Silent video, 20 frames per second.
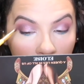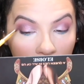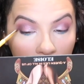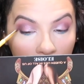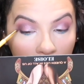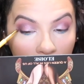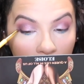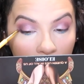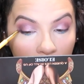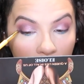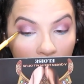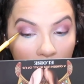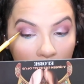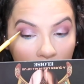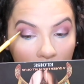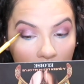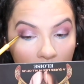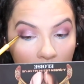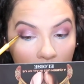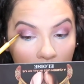
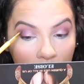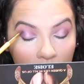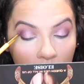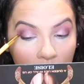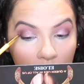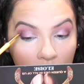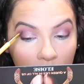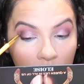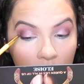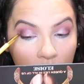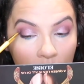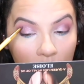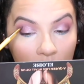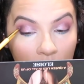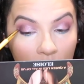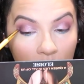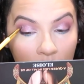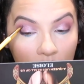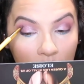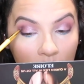
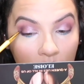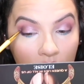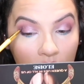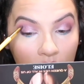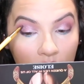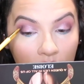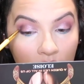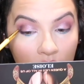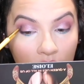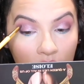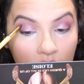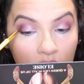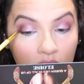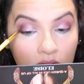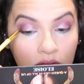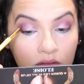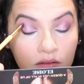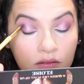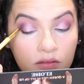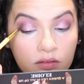
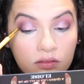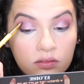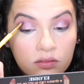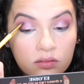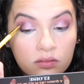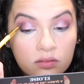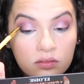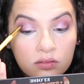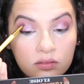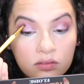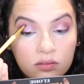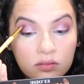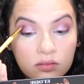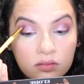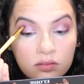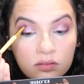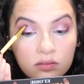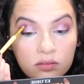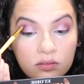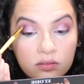
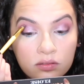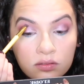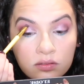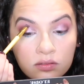Nothing is said.